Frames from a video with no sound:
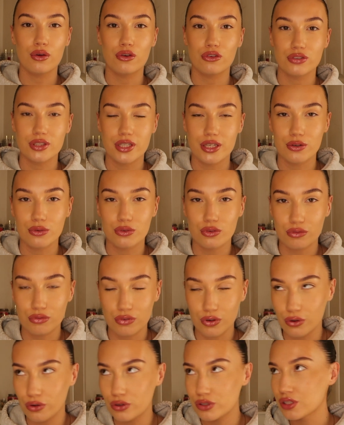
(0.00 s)
you've seen on the
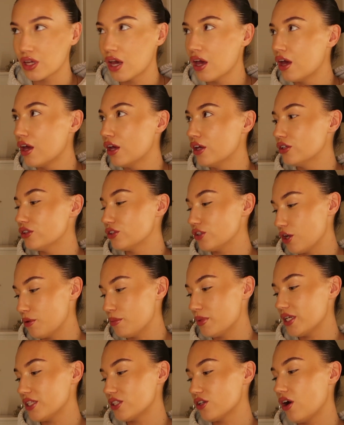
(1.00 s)
vlogs so
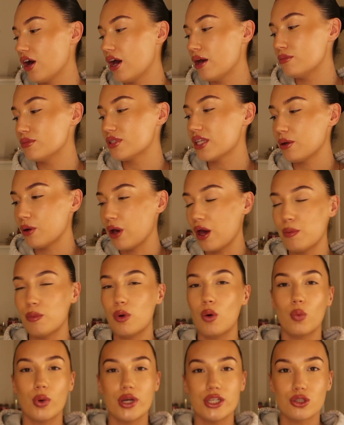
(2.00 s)
many times,
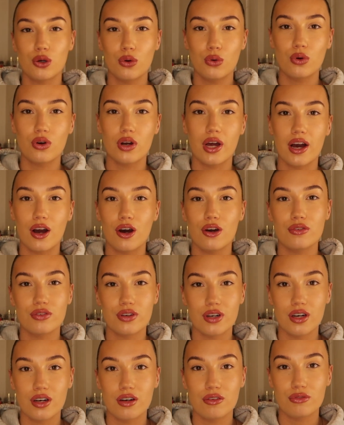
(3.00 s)
um we talk like
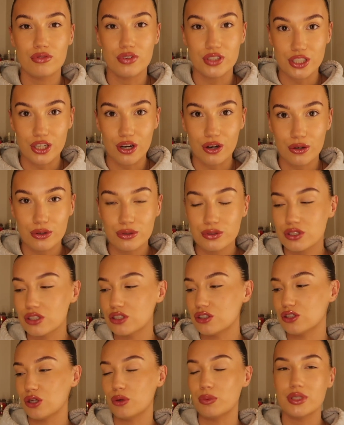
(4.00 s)
over
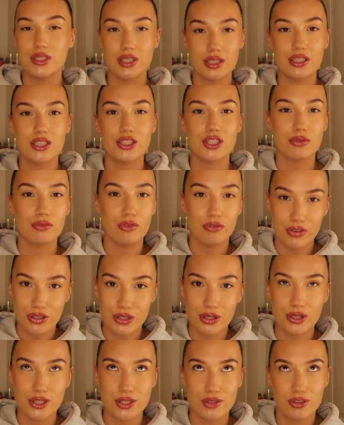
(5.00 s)
videos, so we send each other
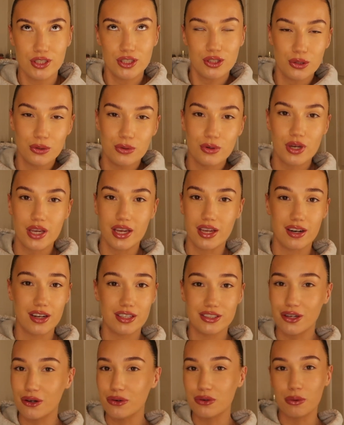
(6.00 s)
videos of us talking.
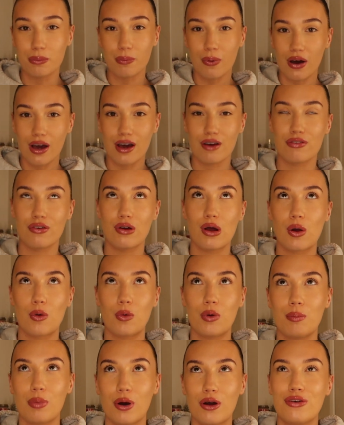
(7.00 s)
I don't know why, I feel like
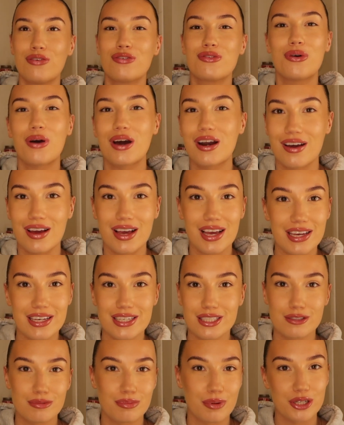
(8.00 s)
we're both quite like
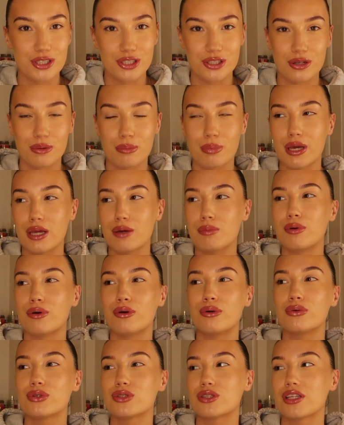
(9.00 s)
expressionate
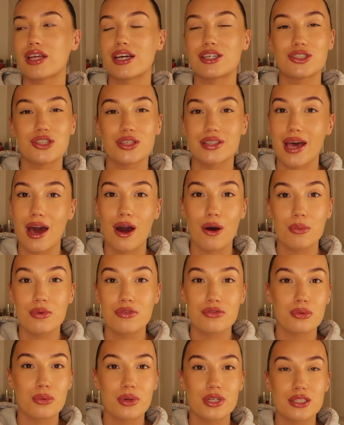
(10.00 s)
people, so that's just how
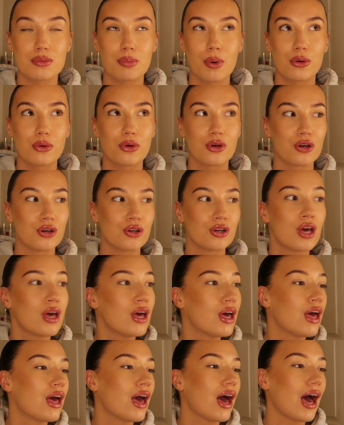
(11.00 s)
we've always spoken.
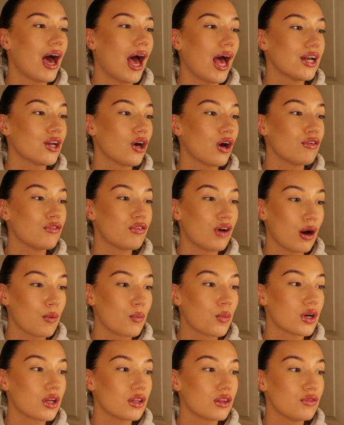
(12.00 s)
And I
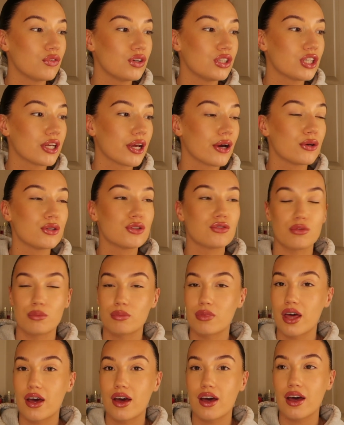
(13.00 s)
found one of the videos
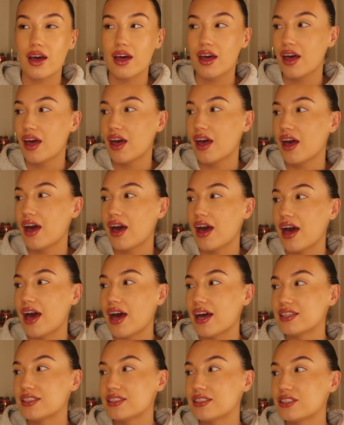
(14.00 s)
from that,
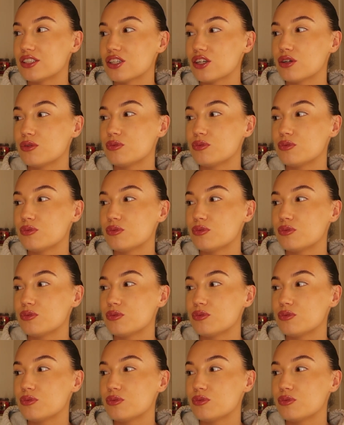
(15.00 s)
and